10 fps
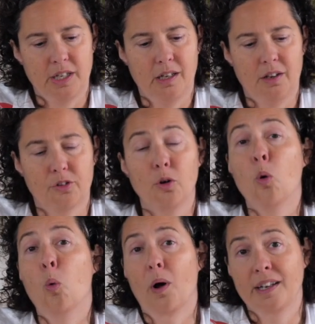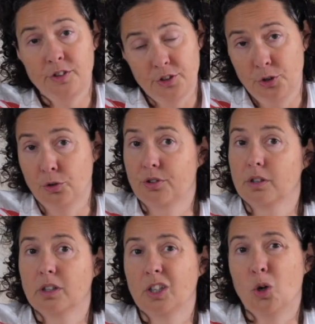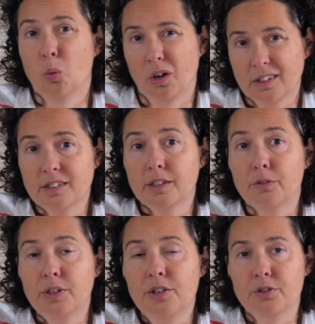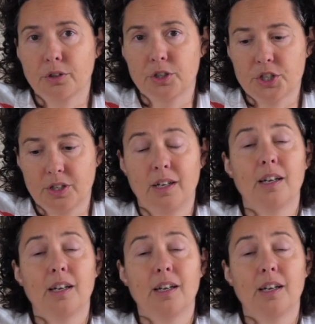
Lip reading: is when to use qualitative research